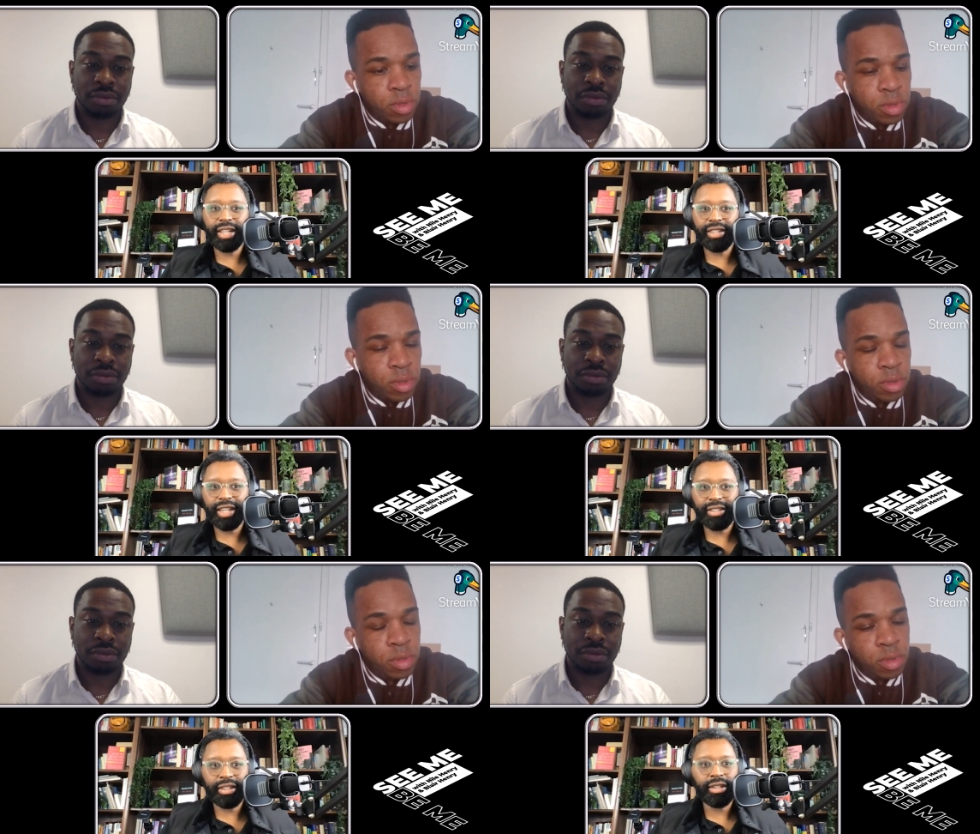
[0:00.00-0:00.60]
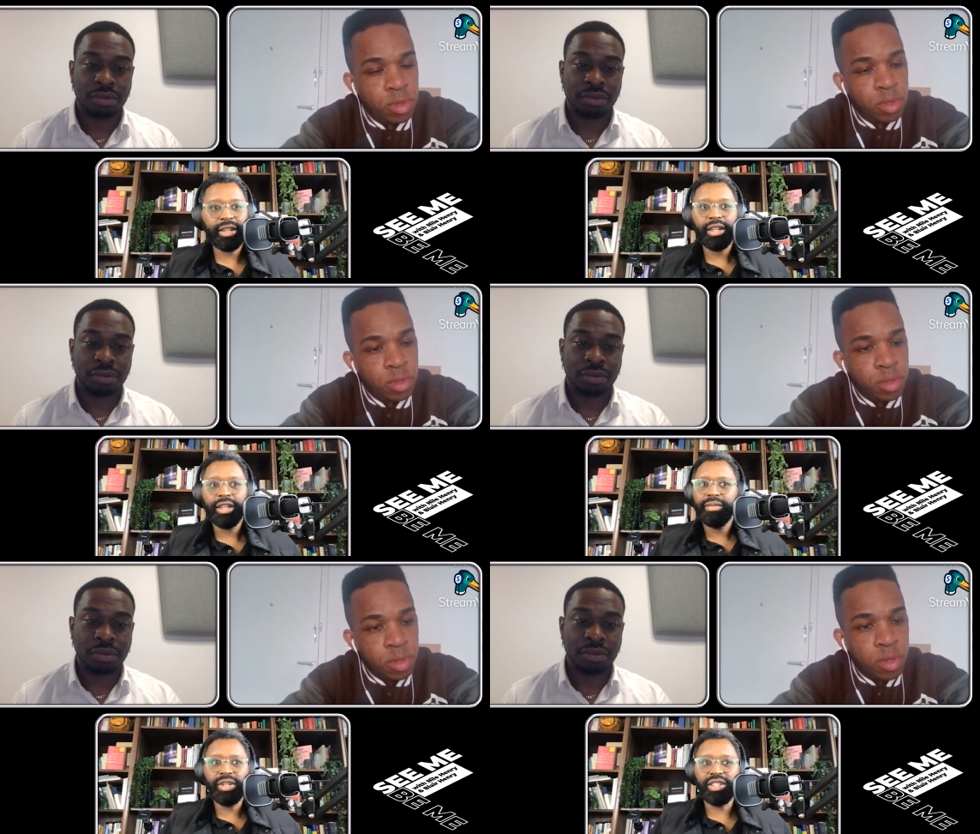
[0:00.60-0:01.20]
Speaker 1: that data
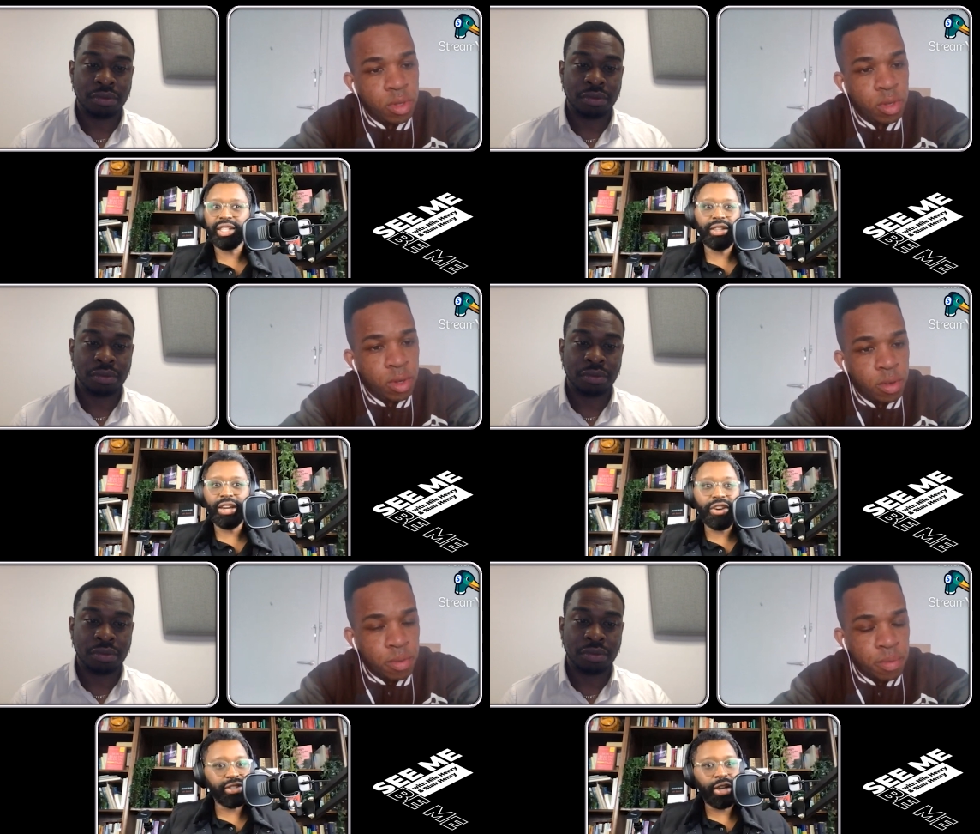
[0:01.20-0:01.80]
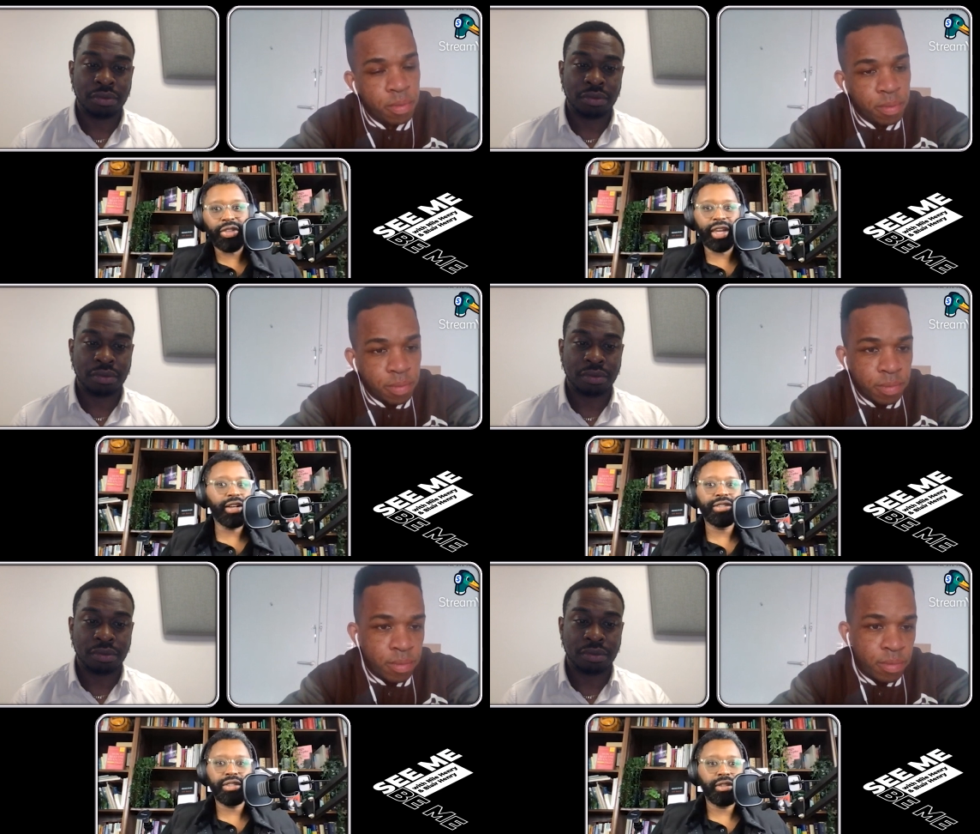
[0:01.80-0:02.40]
because there, there is nothing
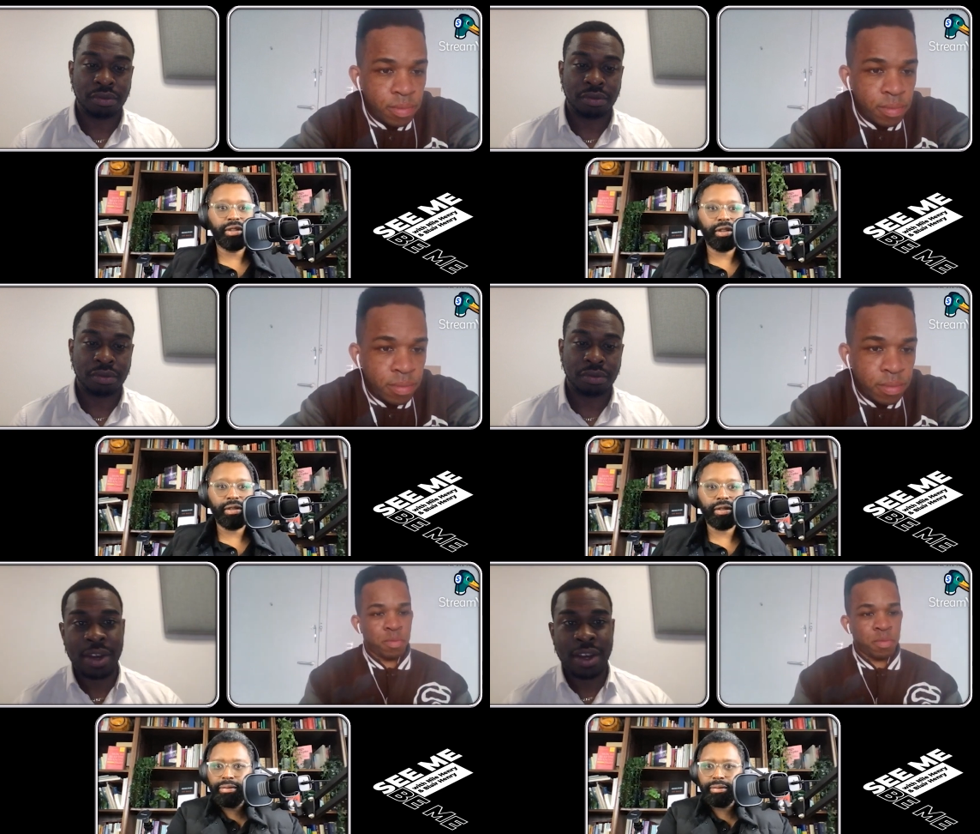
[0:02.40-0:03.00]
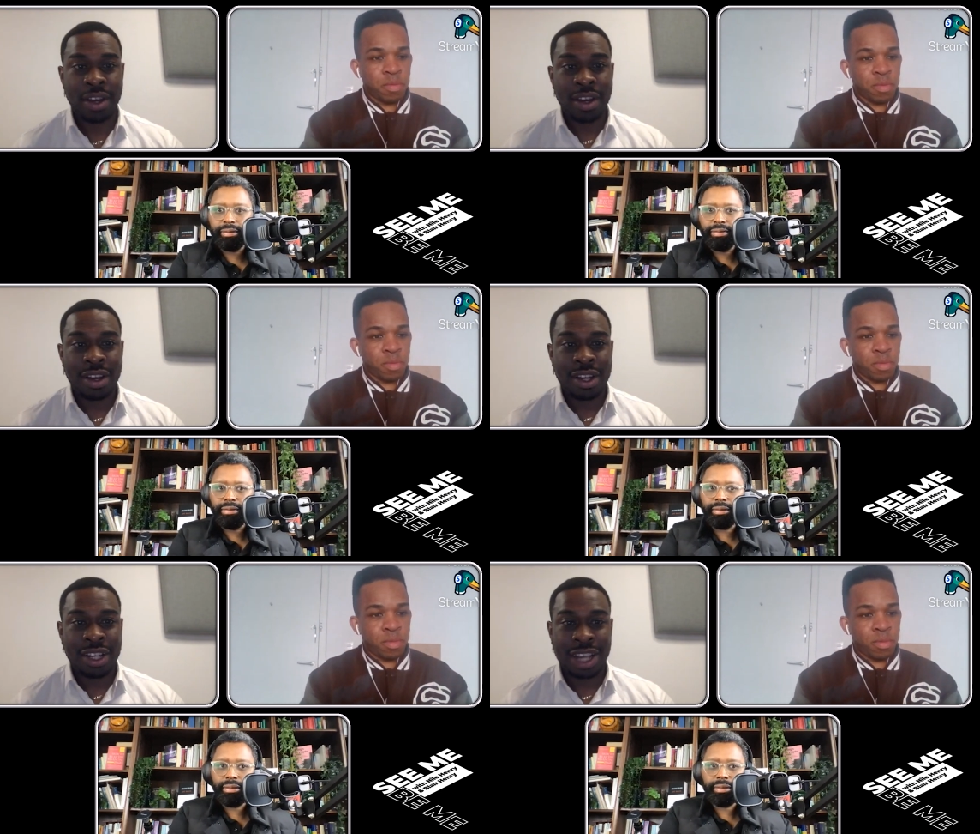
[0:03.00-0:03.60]
else.
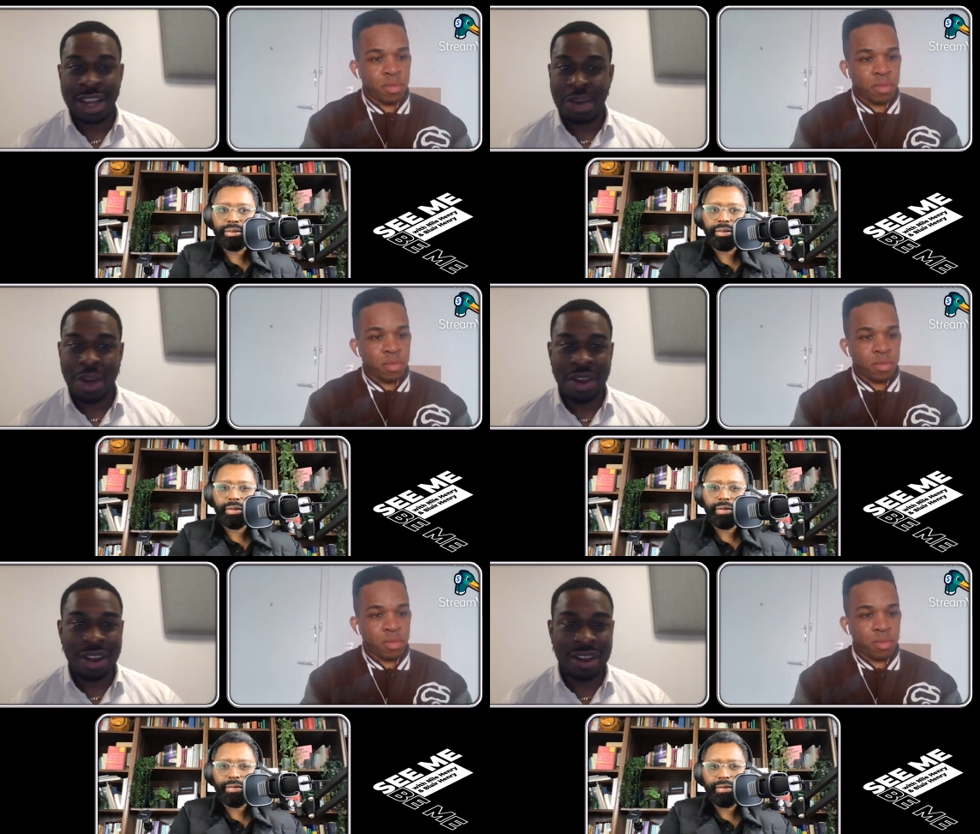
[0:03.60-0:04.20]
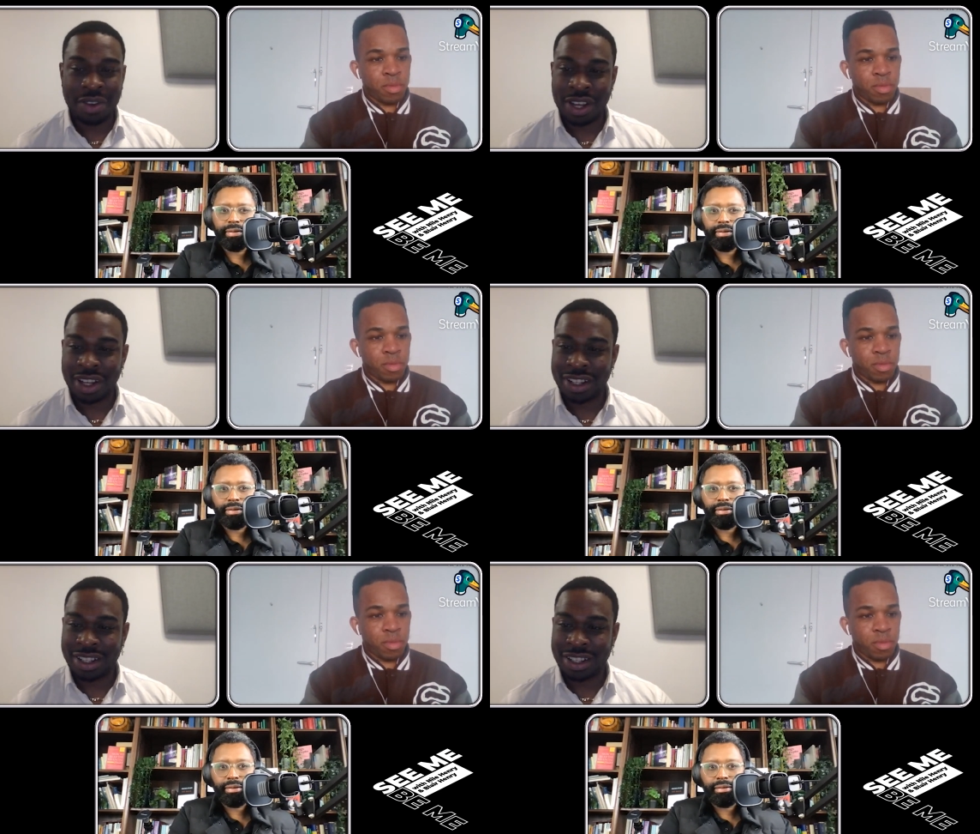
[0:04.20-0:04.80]
Speaker 2: Yeah, I, I
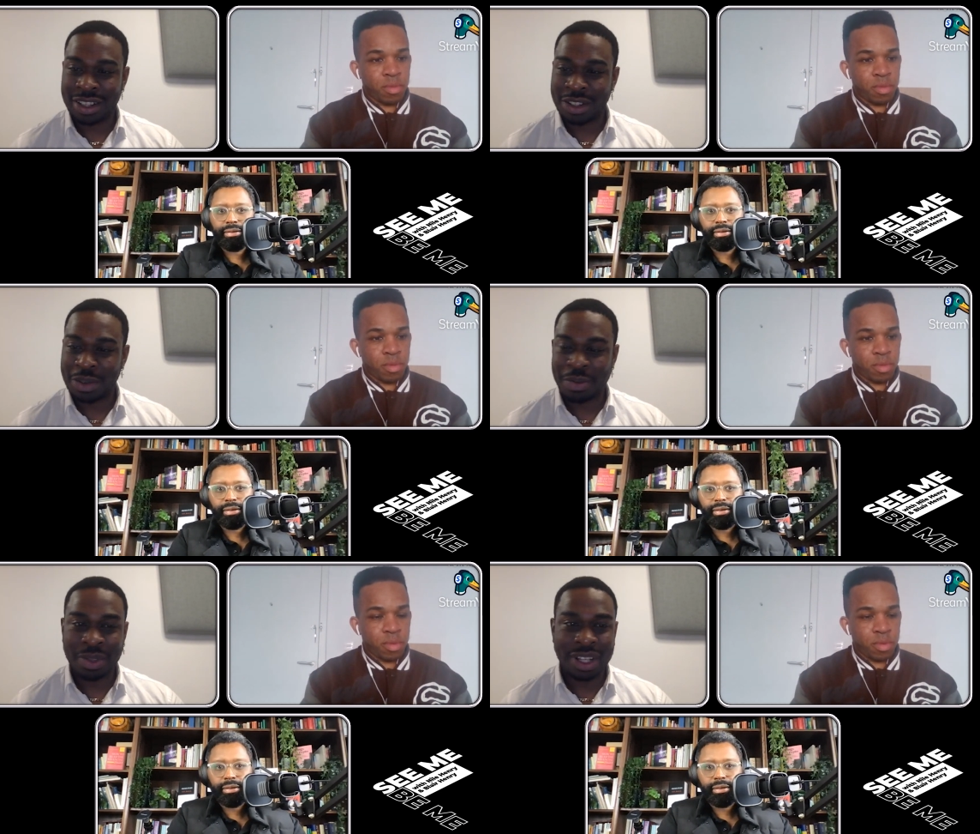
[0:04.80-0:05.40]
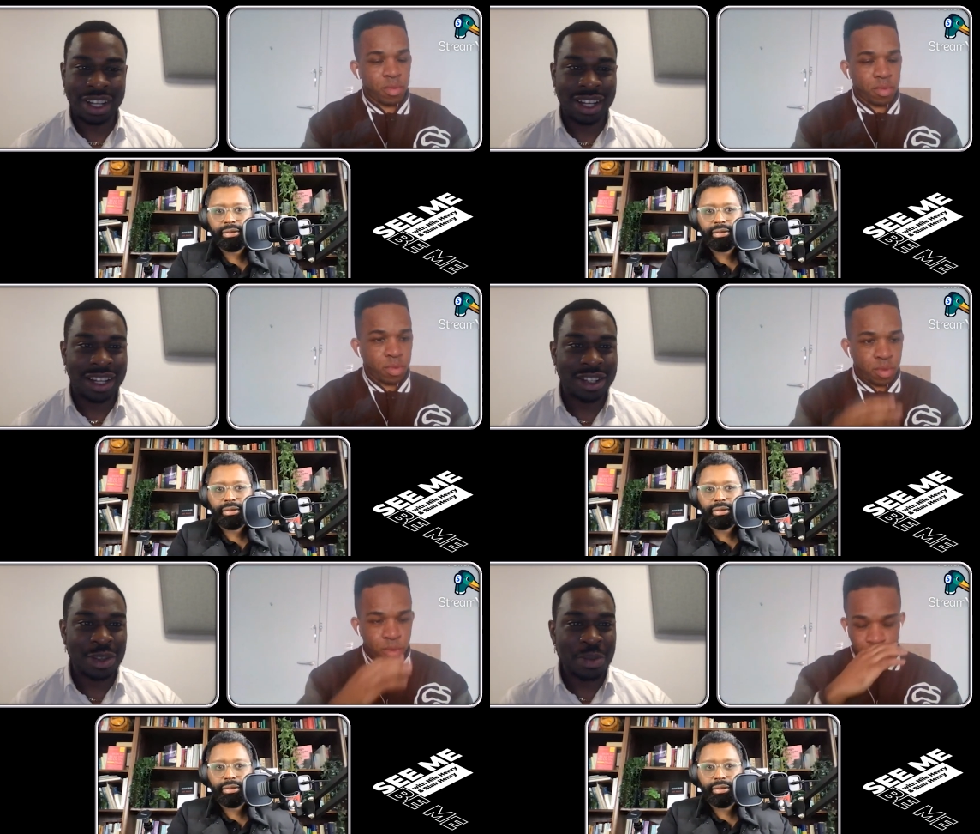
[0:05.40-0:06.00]
think some
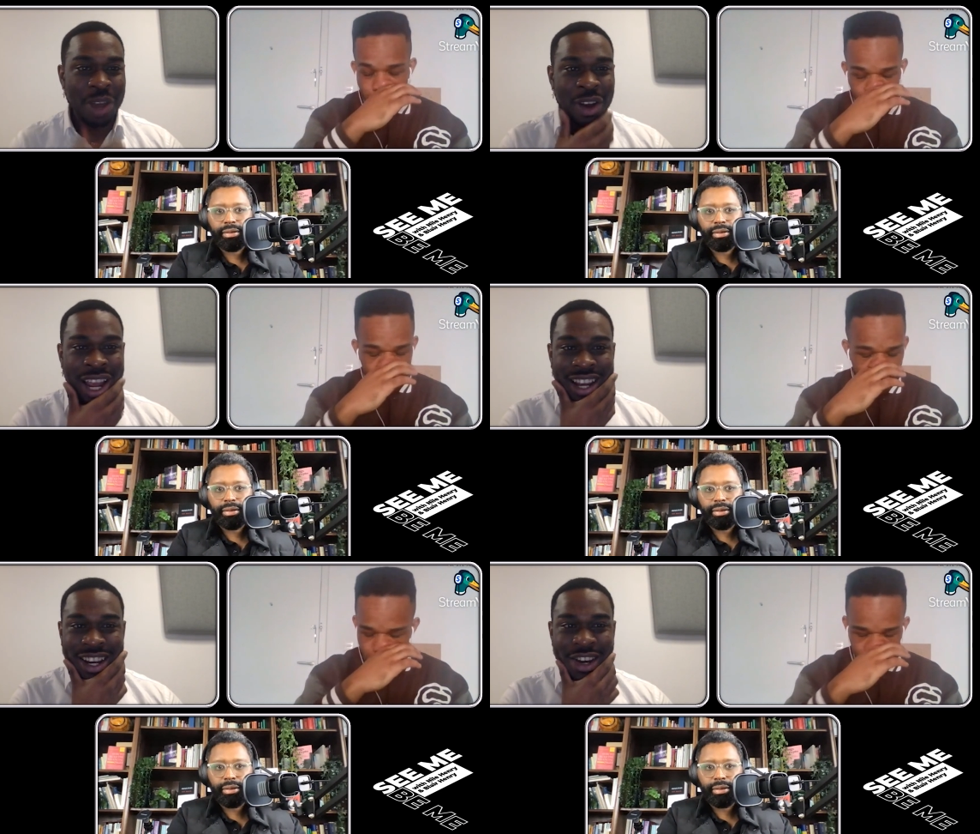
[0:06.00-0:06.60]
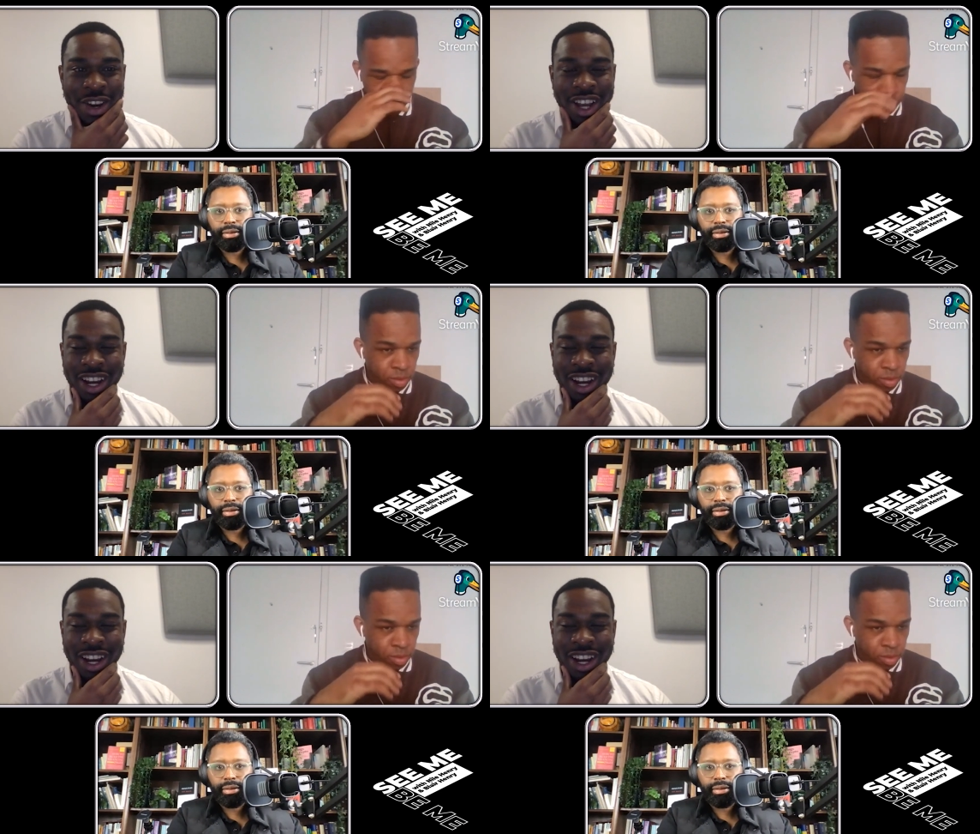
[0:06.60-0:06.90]
uh, some hidden